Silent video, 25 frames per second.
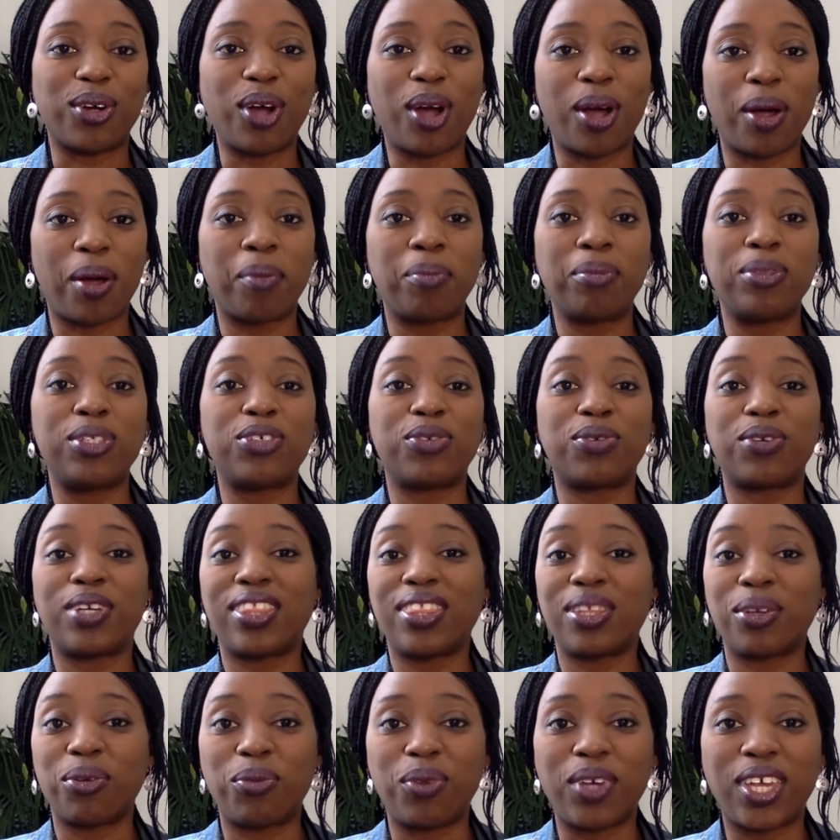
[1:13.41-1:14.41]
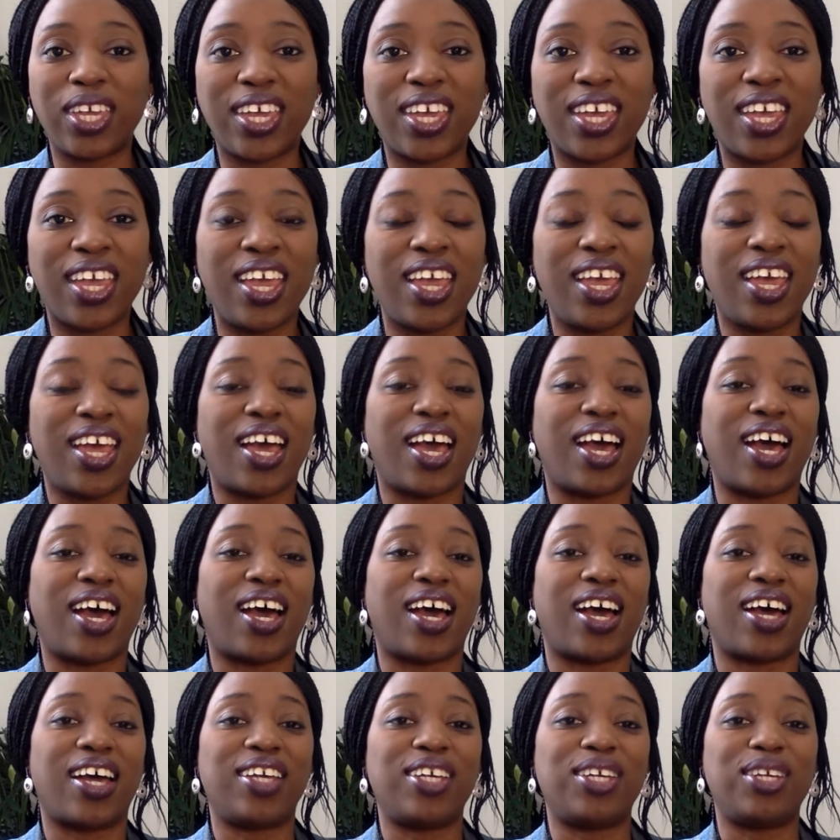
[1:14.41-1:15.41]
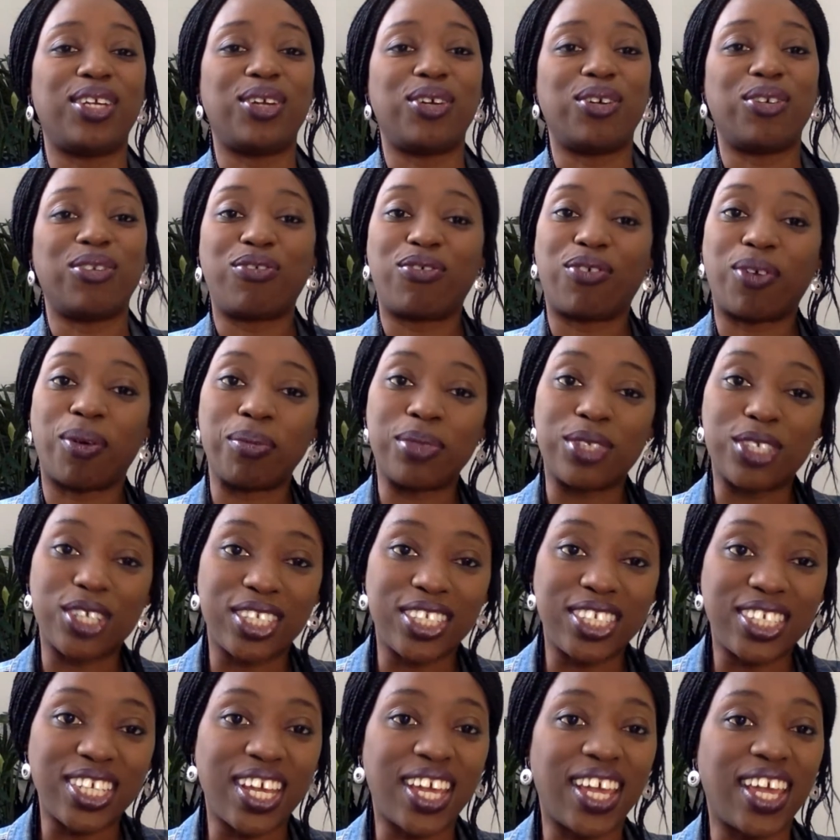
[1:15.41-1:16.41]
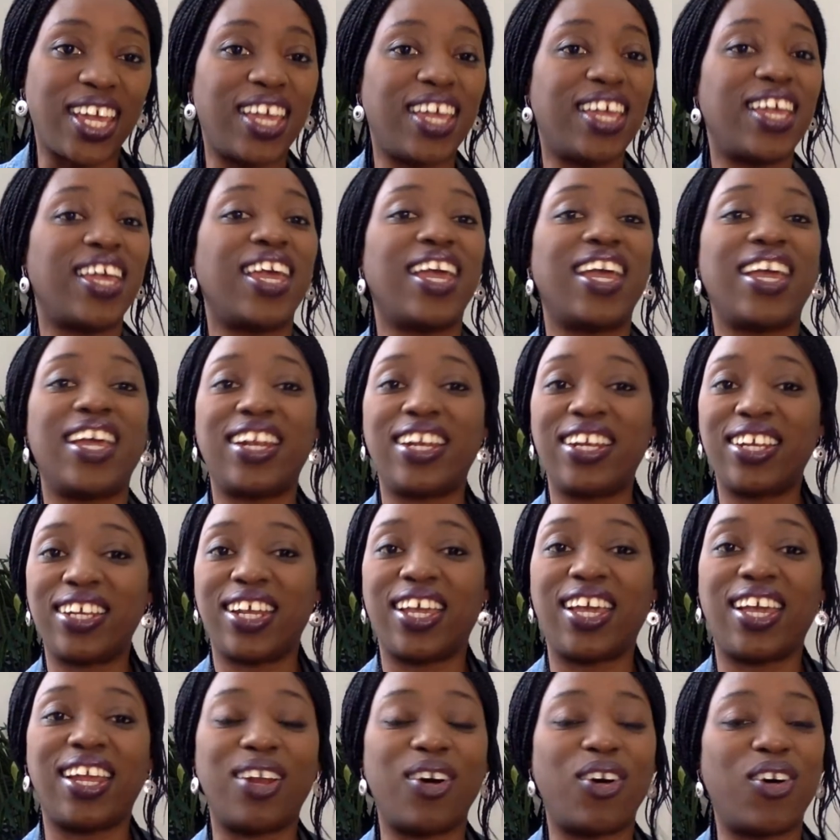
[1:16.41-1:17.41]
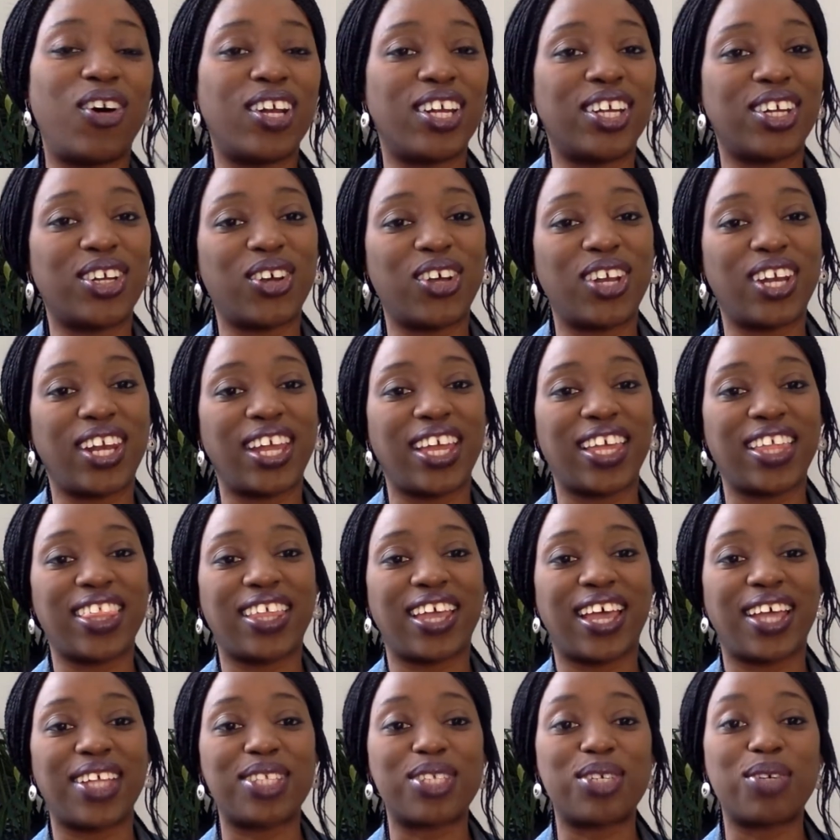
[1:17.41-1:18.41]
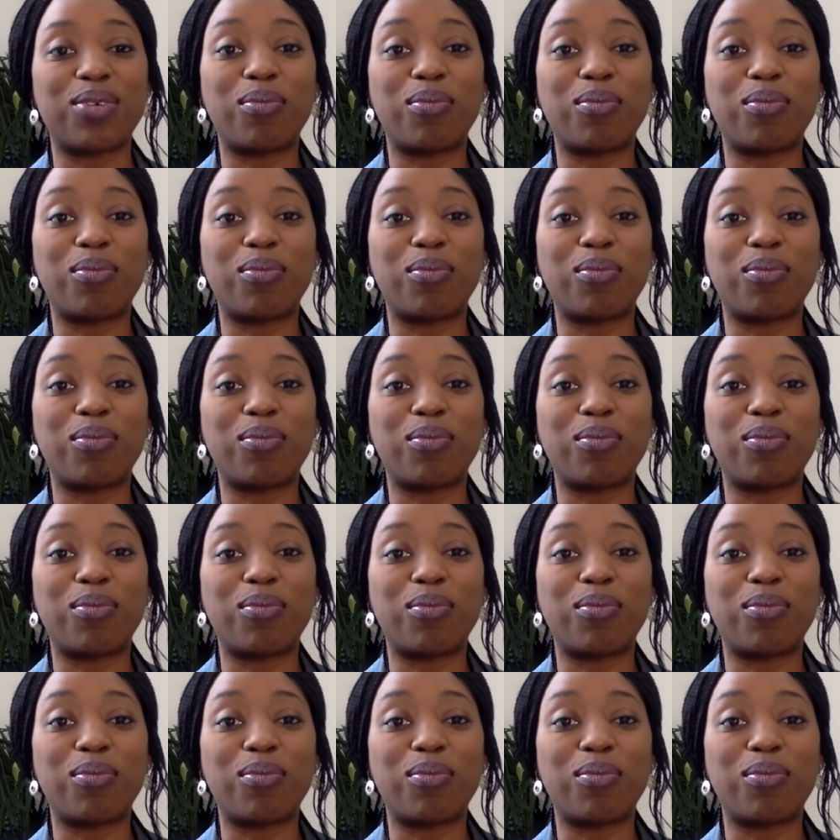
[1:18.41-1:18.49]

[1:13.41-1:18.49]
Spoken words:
come during the week, from today and on like that.